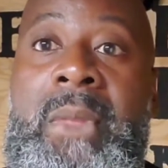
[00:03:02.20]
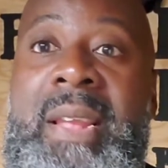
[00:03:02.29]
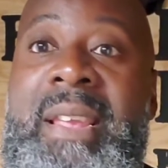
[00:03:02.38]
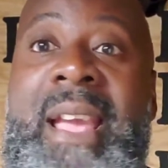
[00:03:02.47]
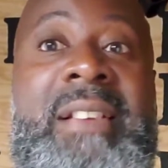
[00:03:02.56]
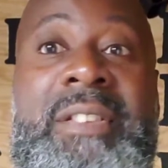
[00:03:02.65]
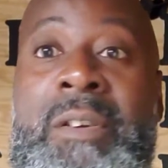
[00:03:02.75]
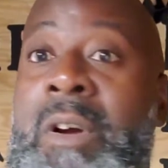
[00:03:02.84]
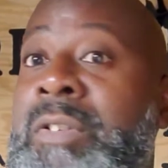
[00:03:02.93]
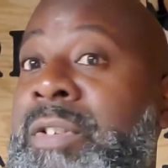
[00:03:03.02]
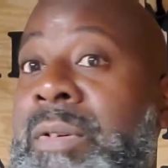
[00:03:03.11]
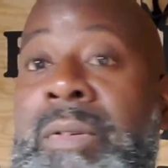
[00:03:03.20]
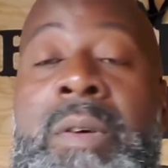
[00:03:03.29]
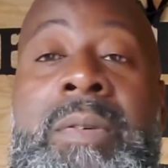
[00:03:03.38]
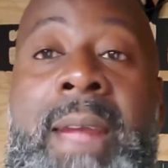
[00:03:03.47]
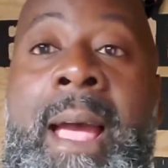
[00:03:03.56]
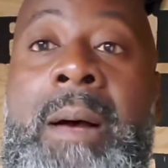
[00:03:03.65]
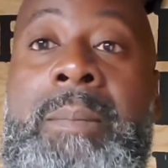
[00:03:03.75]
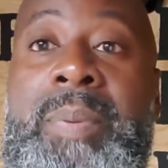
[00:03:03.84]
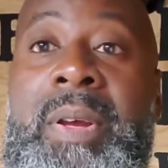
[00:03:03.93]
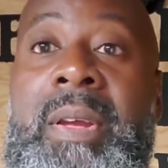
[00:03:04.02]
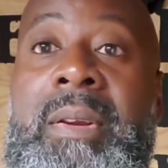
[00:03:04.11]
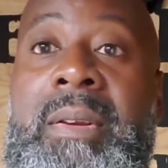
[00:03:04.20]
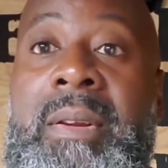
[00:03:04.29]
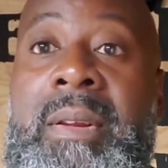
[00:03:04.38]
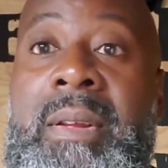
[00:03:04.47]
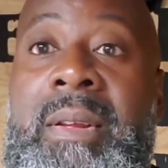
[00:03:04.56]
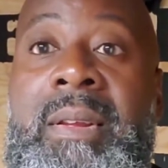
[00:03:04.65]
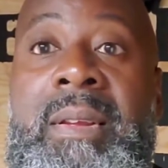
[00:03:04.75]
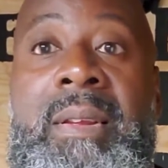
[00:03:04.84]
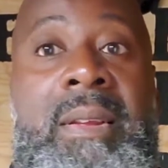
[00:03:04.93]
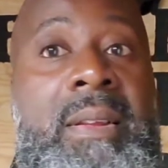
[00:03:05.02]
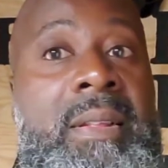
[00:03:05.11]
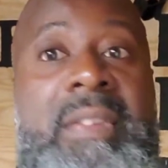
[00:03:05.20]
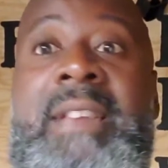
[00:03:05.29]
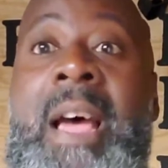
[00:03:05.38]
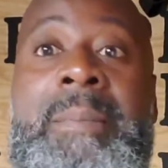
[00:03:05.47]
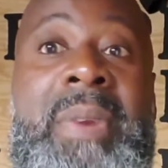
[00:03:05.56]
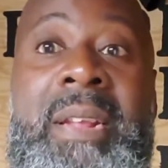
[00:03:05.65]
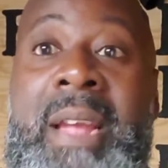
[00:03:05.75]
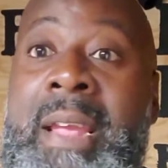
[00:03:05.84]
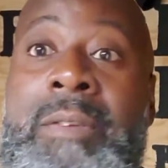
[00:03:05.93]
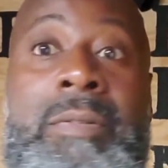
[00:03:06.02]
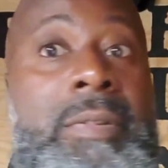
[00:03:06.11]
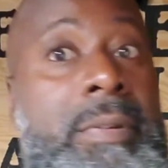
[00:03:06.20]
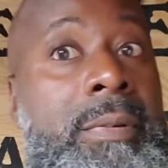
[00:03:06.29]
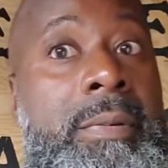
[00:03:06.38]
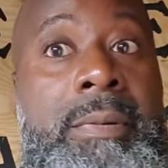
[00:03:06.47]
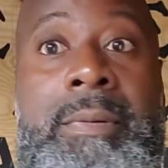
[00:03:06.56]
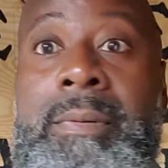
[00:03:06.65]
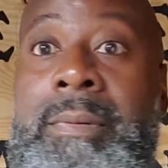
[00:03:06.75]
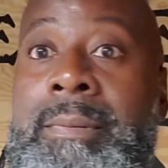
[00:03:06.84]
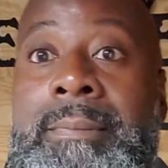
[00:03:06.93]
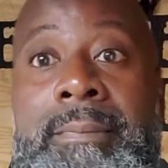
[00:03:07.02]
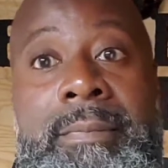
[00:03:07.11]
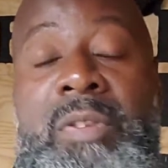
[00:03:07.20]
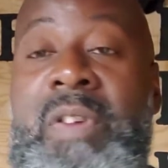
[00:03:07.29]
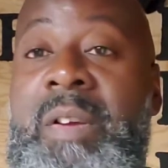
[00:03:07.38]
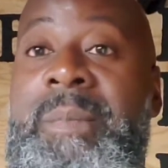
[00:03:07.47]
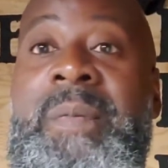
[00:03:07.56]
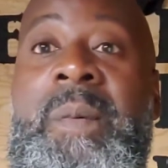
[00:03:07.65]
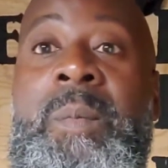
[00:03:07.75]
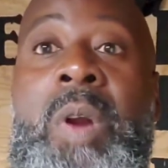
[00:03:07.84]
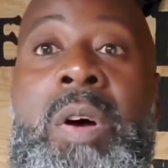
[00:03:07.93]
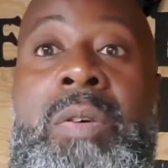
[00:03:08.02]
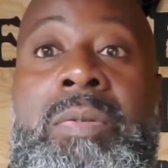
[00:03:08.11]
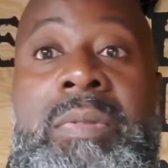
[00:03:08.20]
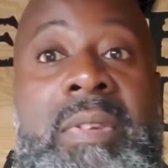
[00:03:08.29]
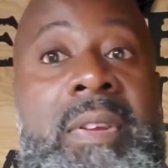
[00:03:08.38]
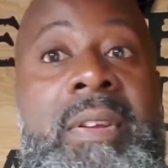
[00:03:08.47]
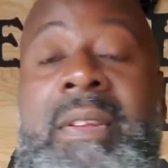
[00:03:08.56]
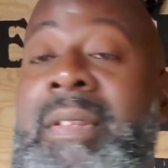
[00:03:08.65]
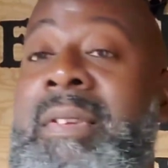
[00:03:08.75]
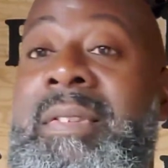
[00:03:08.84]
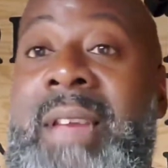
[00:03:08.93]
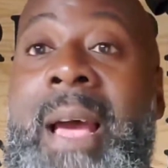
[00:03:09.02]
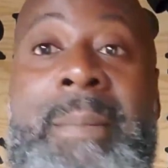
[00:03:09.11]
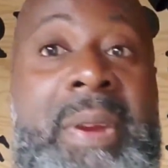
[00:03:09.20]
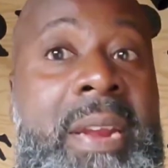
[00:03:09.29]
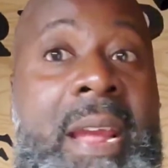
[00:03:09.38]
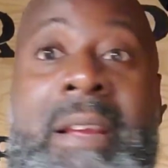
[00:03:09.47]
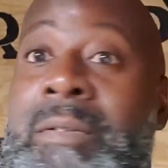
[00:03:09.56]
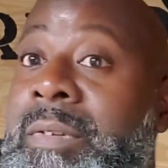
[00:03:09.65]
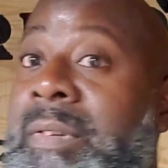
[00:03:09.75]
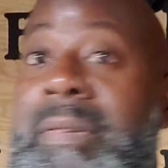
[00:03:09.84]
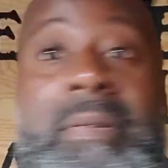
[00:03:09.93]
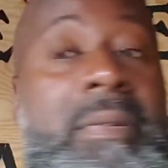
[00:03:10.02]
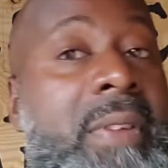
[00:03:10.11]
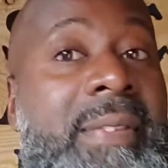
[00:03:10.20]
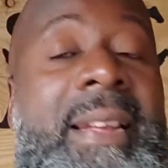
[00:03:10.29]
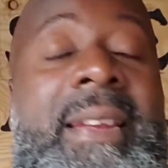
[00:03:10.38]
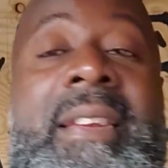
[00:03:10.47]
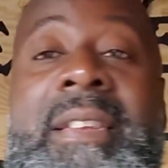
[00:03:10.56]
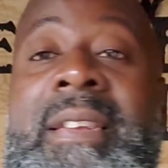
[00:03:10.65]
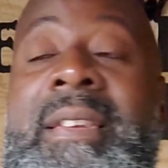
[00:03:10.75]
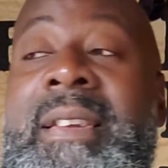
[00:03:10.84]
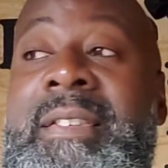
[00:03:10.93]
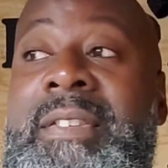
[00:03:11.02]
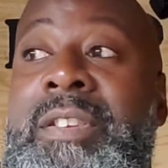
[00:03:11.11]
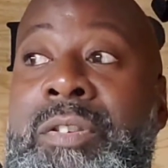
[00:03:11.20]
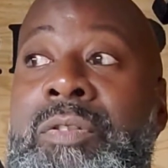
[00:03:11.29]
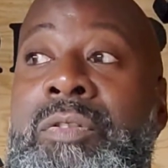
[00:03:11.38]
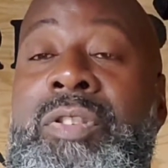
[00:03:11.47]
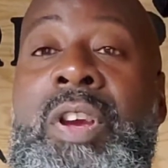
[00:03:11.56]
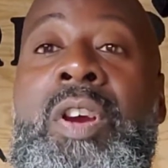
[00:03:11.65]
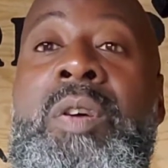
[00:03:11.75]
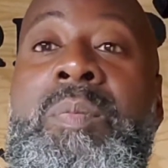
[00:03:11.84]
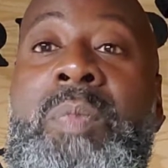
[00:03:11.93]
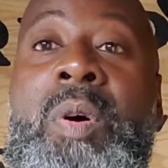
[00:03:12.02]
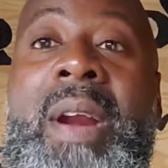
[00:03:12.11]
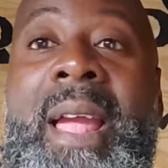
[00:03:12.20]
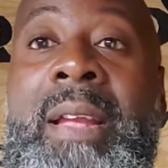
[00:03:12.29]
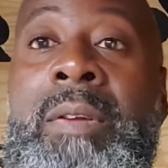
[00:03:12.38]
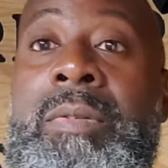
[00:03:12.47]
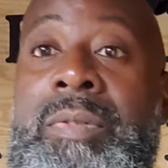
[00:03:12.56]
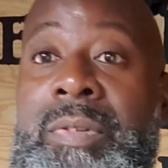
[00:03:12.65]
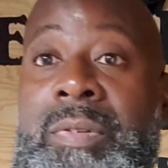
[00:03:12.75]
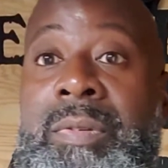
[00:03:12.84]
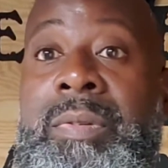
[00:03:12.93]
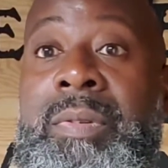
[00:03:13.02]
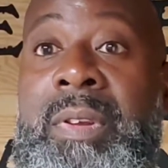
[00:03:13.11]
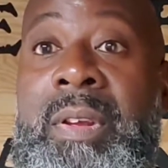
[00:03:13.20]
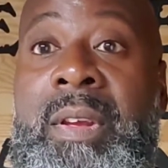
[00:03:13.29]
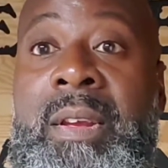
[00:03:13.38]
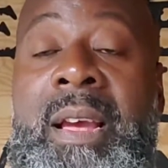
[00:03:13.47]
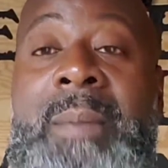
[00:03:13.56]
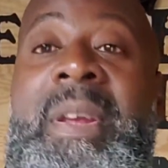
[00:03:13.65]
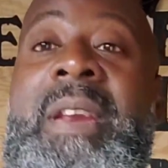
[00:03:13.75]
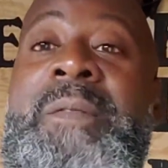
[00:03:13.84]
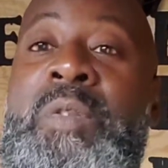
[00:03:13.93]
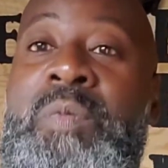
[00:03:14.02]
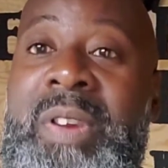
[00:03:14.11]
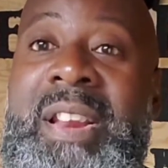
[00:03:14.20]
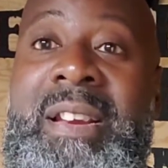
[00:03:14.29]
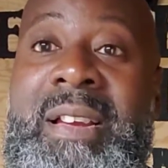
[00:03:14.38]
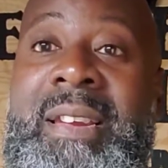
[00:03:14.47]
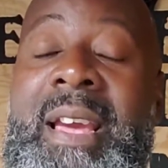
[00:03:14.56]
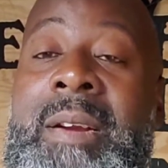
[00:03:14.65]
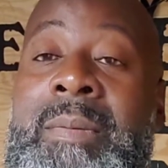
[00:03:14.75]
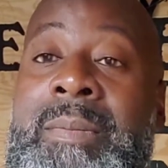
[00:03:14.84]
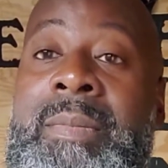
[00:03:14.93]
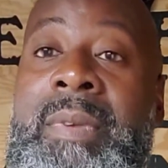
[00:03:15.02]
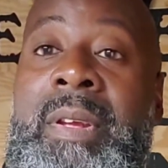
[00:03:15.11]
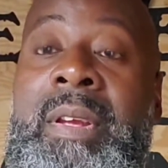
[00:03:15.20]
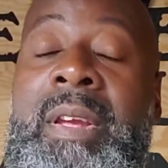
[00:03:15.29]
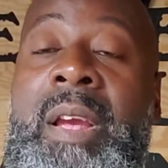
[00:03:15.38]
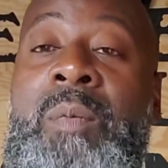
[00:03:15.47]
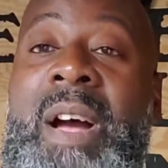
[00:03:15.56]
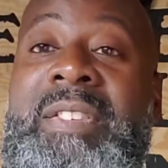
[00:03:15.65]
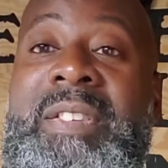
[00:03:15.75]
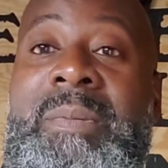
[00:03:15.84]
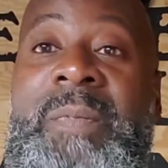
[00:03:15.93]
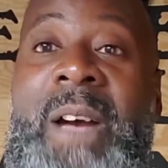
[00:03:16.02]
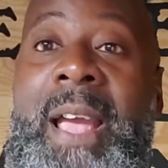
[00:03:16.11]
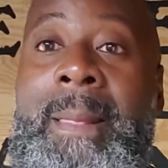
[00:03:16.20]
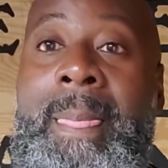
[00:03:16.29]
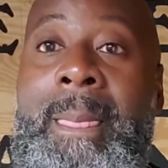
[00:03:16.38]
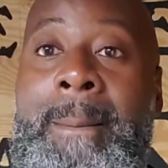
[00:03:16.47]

He has an arsenal, no doubt, but there's not many angles. Correct me if I'm wrong. There's not many angles. I think he needs to use more angles. I mean, if you really look at him and watch him fight,